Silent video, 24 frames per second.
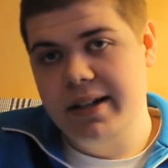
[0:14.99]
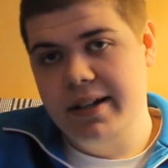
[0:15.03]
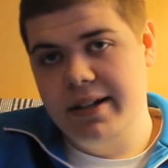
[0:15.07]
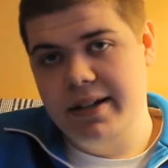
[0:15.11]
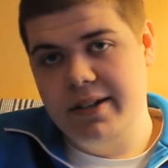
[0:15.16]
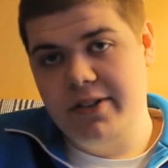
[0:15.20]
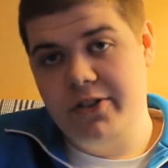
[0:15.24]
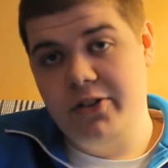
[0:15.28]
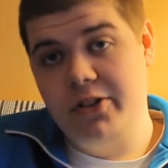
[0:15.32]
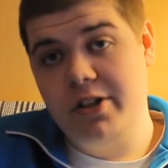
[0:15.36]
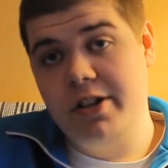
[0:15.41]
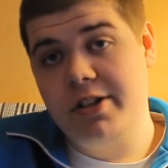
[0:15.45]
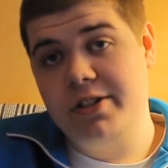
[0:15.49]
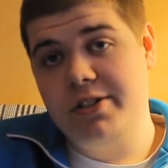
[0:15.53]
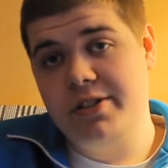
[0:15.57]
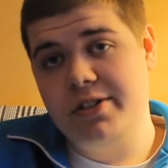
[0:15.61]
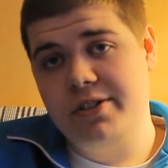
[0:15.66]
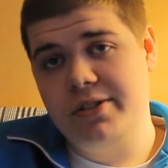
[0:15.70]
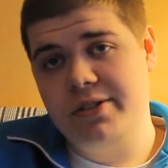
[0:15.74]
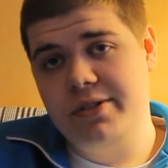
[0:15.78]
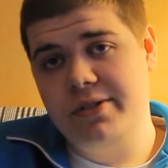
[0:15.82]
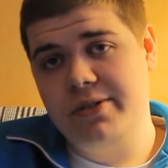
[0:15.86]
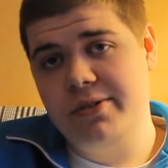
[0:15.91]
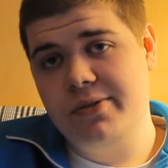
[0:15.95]
Uh,
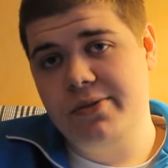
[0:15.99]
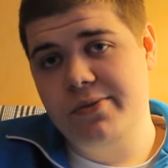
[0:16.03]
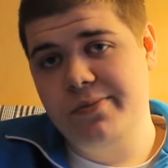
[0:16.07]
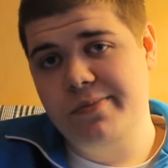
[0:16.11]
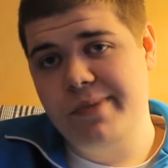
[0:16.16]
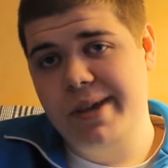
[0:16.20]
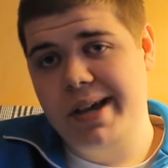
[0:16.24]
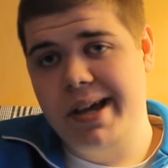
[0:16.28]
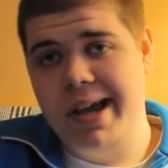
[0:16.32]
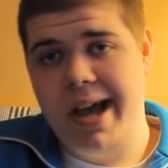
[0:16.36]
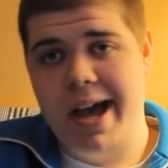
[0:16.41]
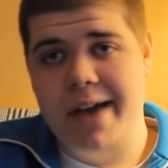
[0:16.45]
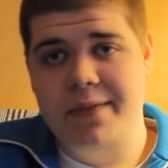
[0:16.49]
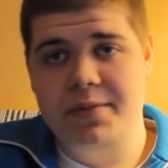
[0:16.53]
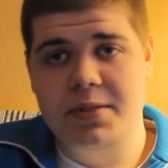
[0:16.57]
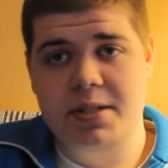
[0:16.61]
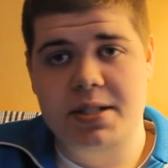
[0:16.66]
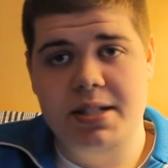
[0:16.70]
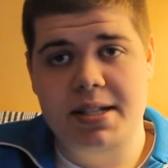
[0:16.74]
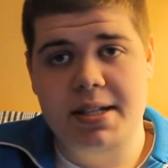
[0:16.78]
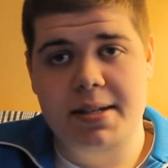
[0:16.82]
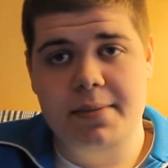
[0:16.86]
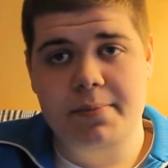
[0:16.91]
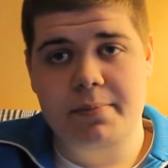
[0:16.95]
yes, you may have
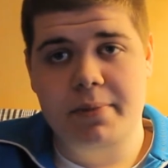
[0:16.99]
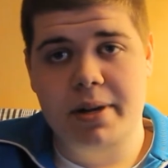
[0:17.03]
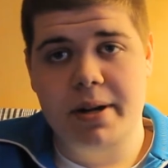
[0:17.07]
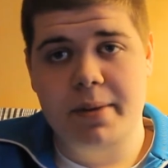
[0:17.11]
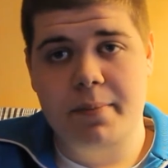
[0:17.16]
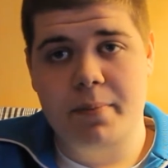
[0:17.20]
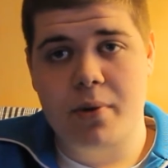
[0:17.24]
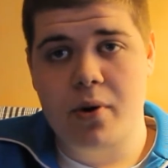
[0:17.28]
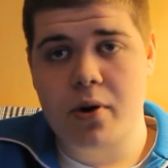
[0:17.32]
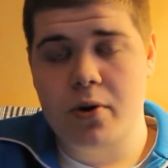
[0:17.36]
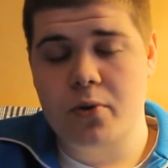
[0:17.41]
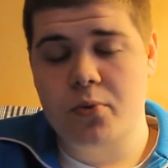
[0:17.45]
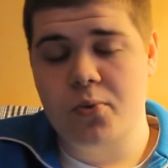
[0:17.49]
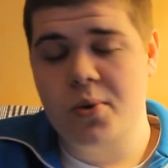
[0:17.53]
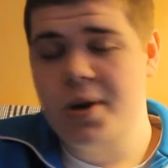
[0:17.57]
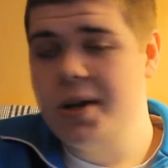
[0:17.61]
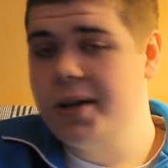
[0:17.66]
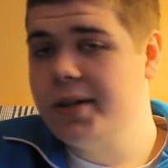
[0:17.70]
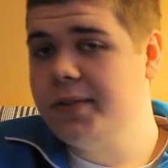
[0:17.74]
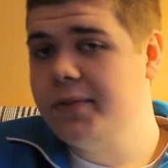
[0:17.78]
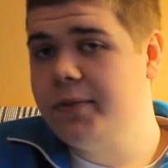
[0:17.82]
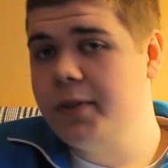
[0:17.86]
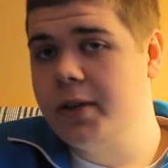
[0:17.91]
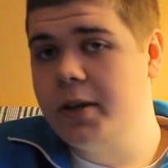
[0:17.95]
seen my Part
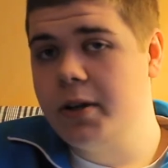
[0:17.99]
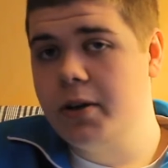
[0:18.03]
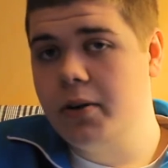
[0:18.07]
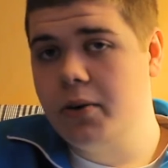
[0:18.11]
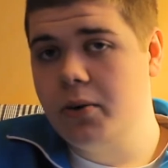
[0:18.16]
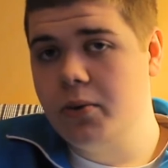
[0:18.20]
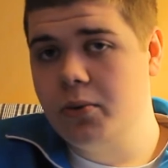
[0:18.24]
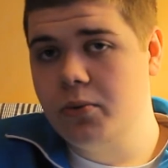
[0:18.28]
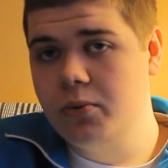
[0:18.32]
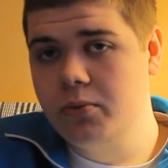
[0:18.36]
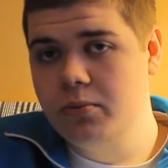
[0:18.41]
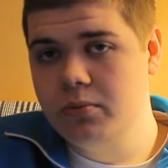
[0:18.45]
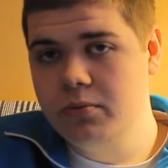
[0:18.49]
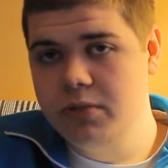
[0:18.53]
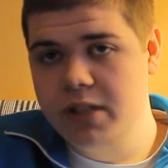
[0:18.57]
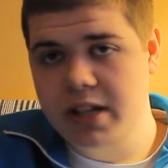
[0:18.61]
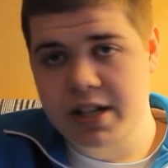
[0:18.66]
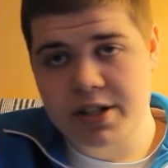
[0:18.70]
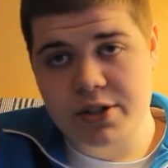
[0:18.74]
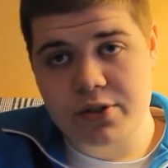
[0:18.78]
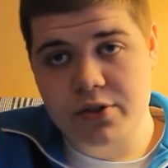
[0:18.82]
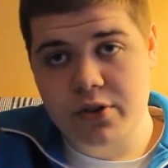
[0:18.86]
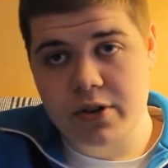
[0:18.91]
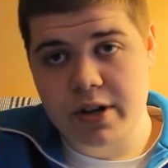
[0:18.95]
1 video
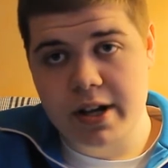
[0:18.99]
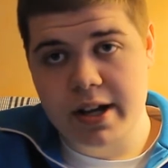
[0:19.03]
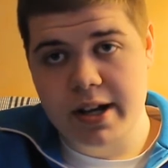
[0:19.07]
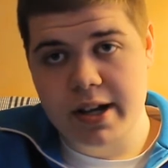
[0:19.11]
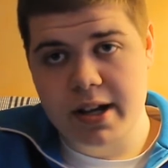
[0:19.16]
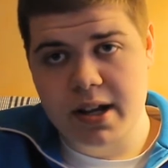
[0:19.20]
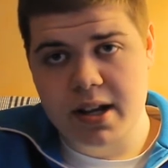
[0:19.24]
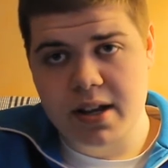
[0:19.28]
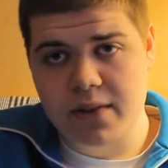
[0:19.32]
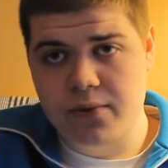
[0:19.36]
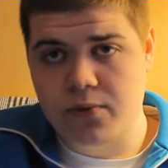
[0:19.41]
yesterday.